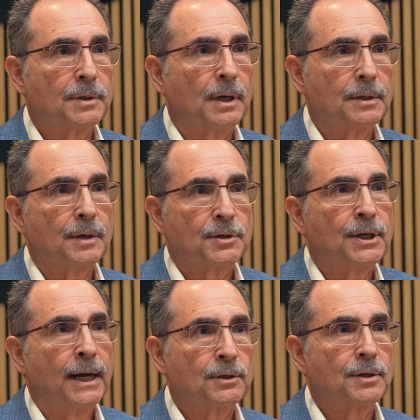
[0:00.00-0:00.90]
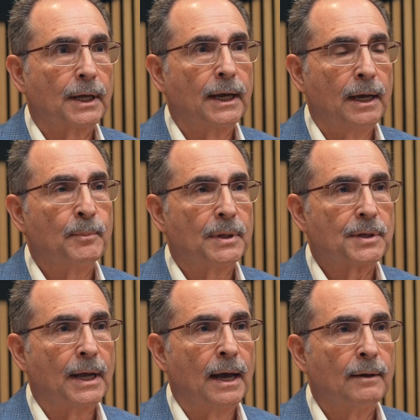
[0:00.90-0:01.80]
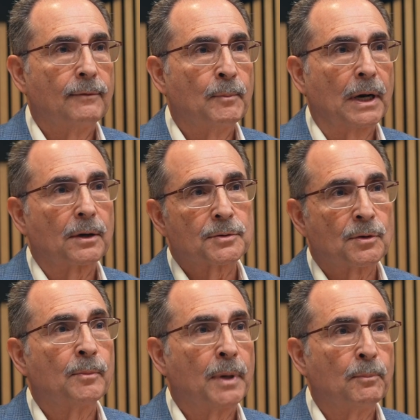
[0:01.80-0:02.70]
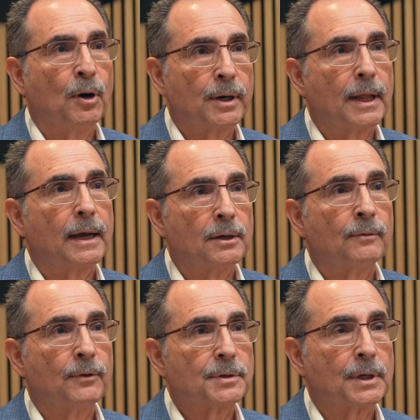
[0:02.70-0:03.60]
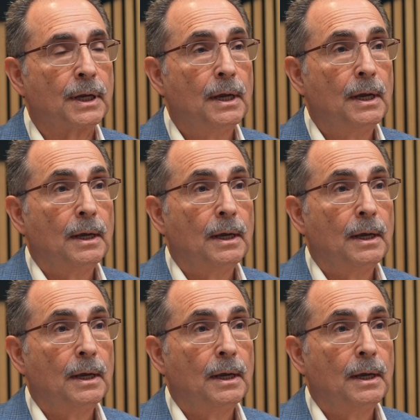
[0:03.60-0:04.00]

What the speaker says: and it does change the campus to have a medical school be part of that university.